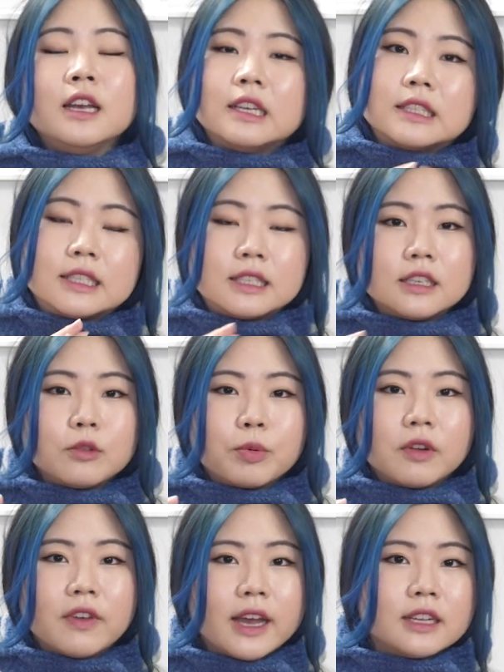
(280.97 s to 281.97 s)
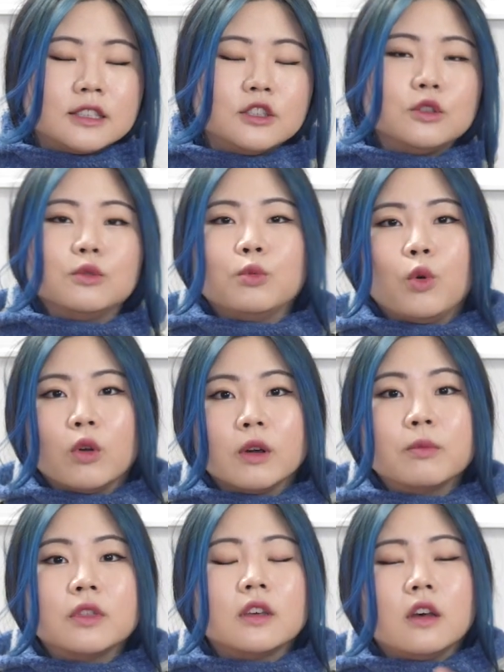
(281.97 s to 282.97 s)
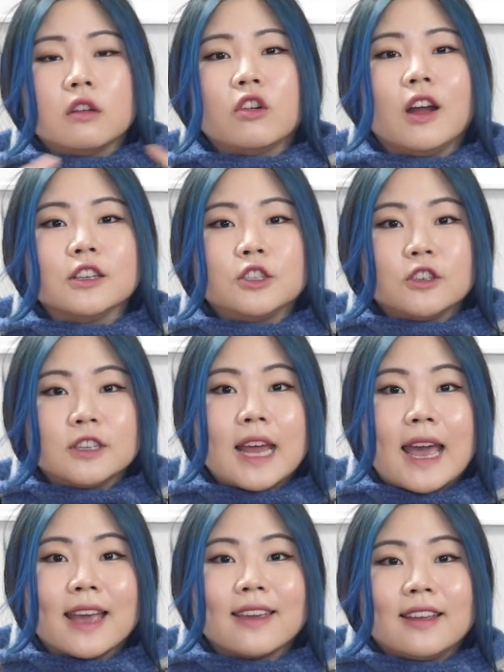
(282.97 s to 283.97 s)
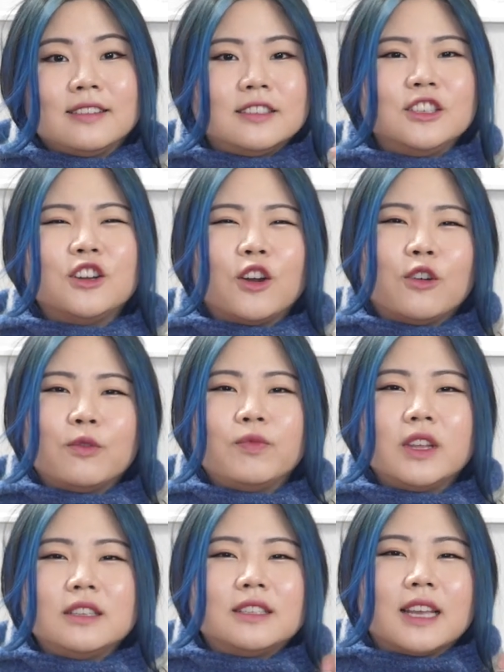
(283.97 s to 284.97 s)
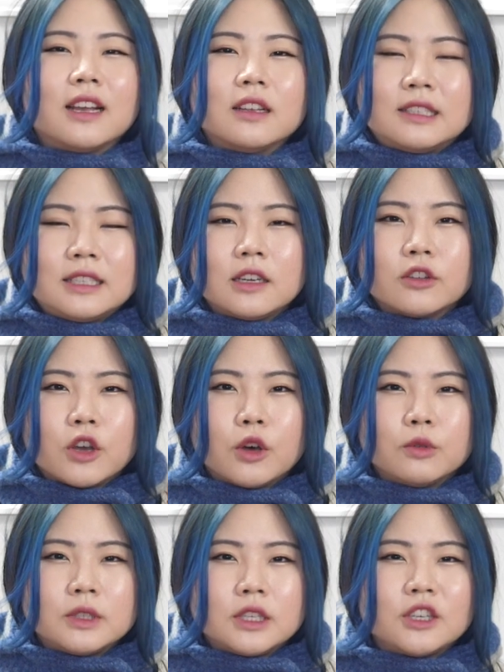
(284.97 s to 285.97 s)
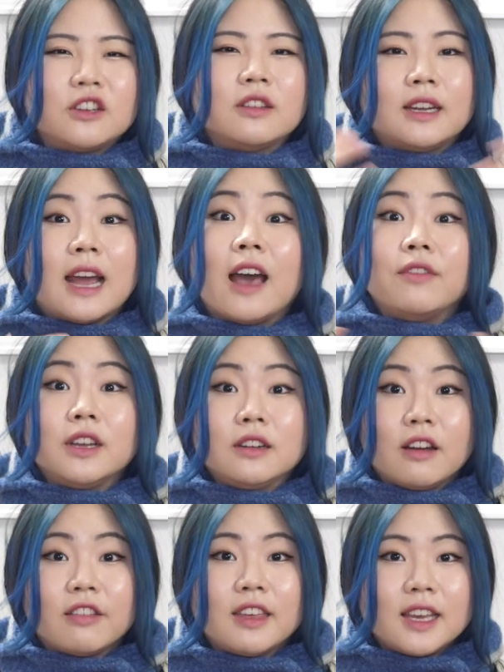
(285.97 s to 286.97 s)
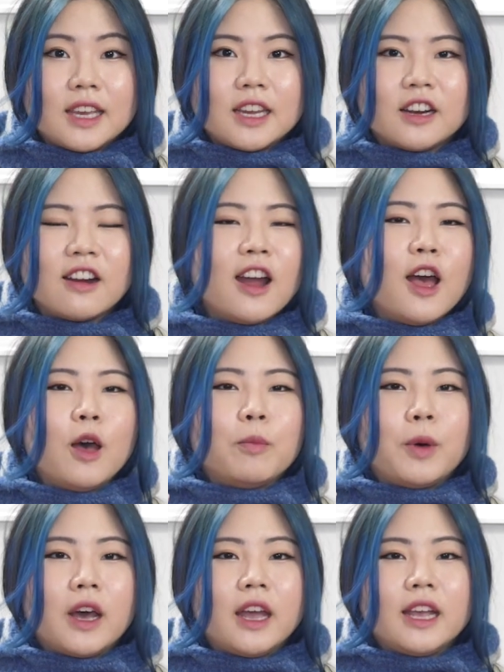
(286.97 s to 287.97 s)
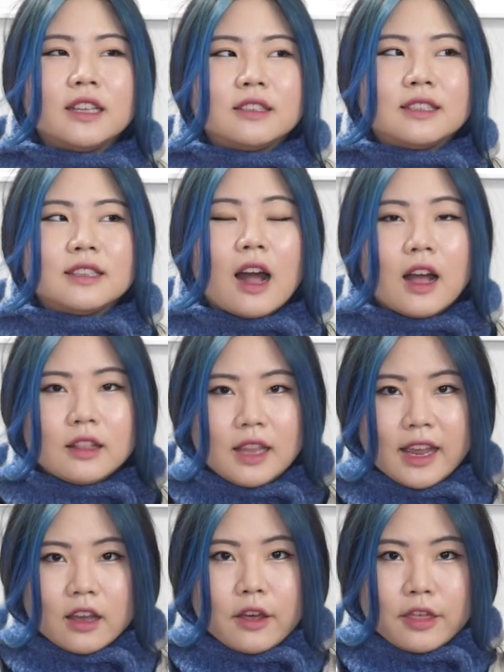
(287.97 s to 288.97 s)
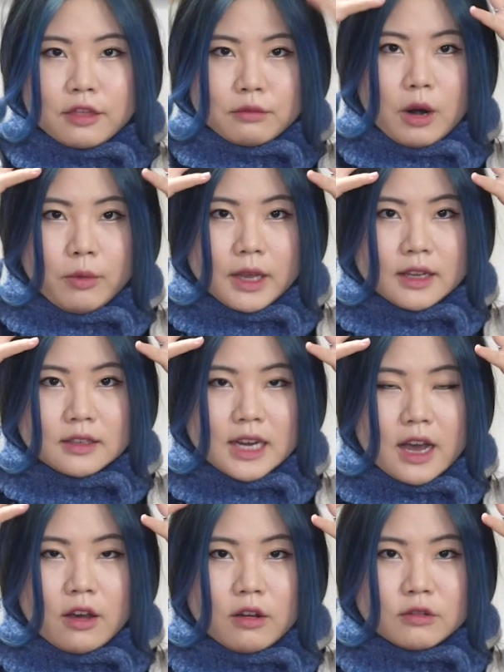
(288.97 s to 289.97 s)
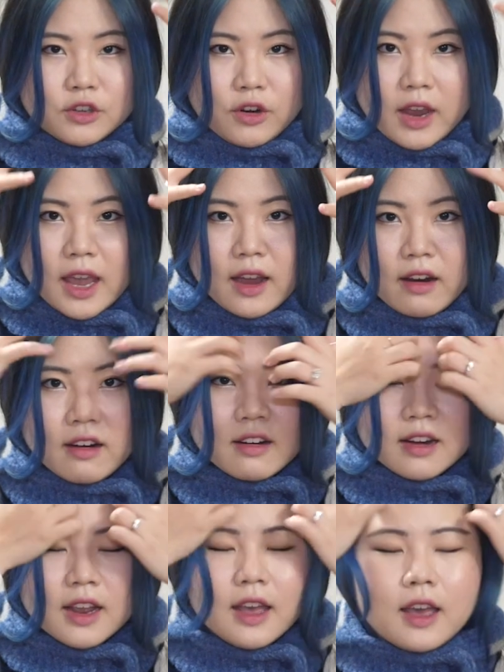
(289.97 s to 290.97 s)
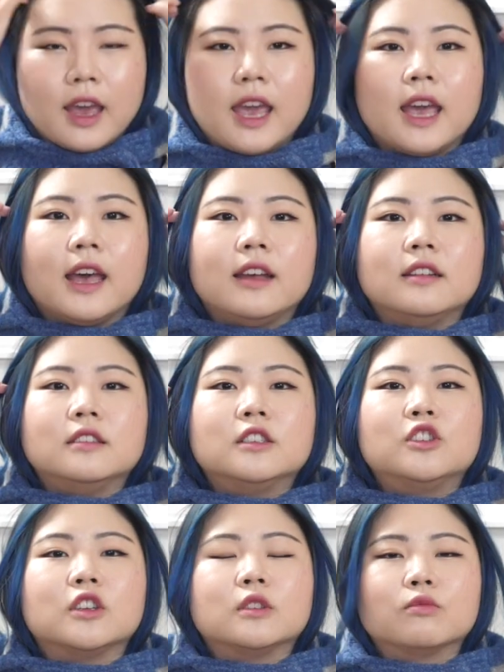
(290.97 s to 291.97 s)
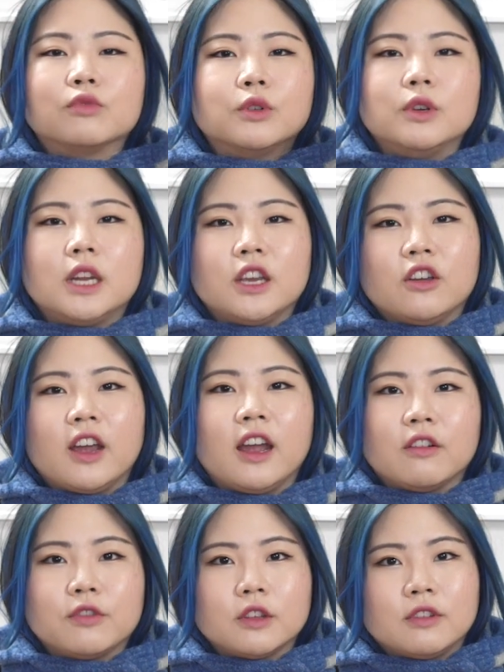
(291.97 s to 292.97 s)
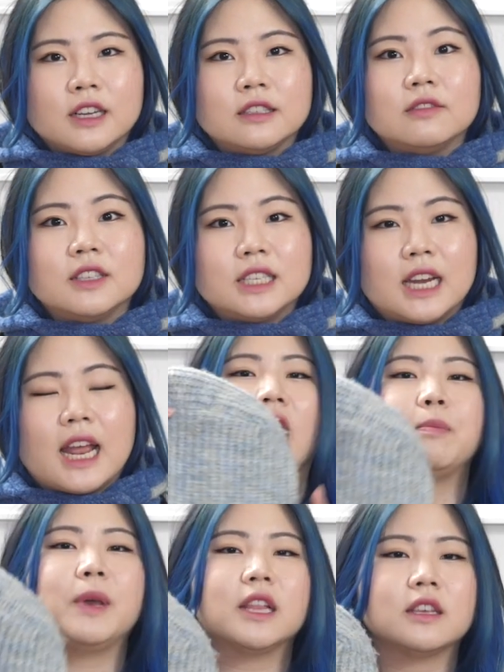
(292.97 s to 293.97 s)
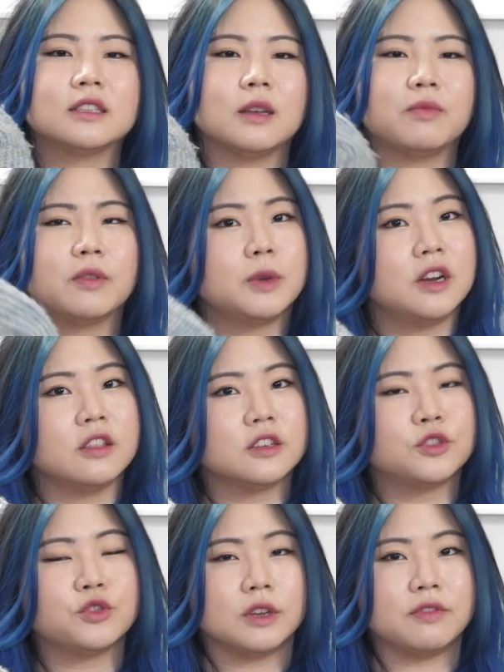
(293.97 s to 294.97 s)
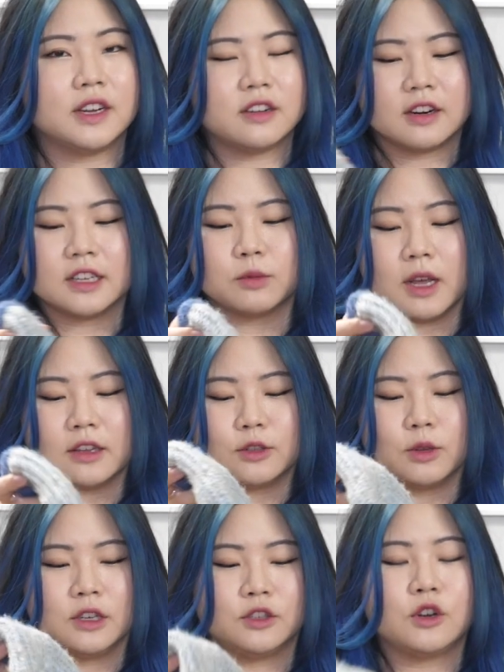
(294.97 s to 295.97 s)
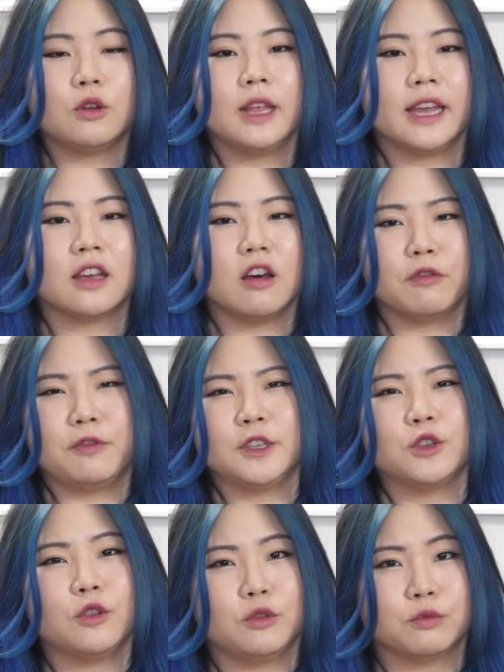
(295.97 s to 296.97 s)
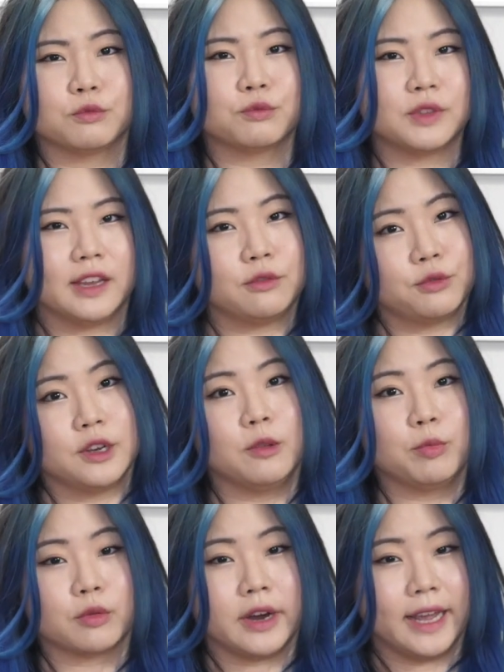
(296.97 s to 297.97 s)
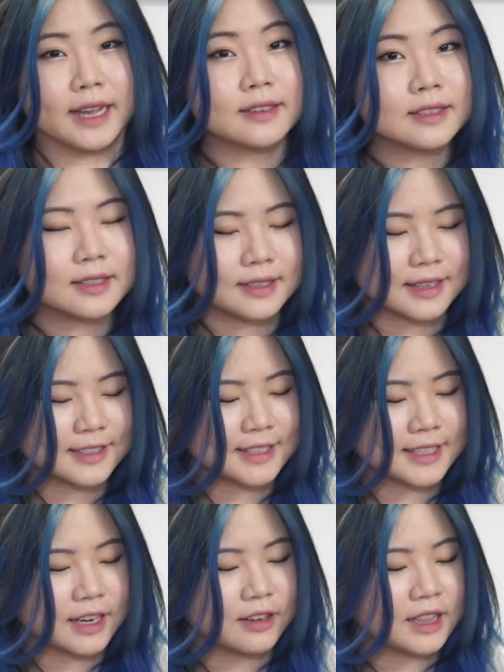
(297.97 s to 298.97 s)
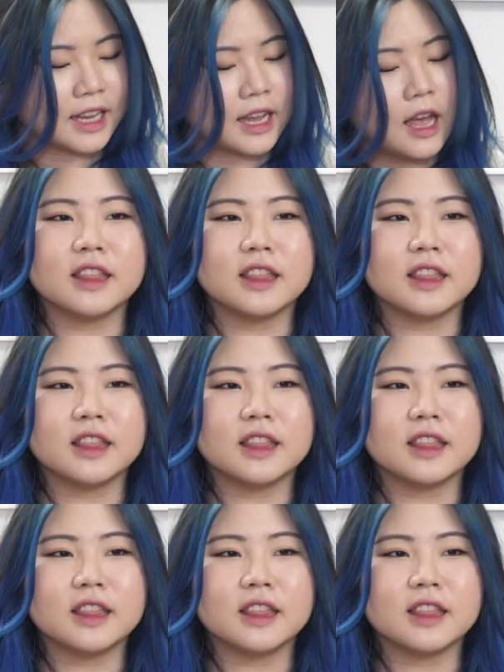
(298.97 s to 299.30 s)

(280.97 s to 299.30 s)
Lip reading: It still provides you warmth across your neck, and you know, it's like still cozier than having nothing here, but it's not like throwing down your hair and just ruining your hair for the rest of the day. I picked this up from another street vendor as well, so there's no like official like real brand necessarily.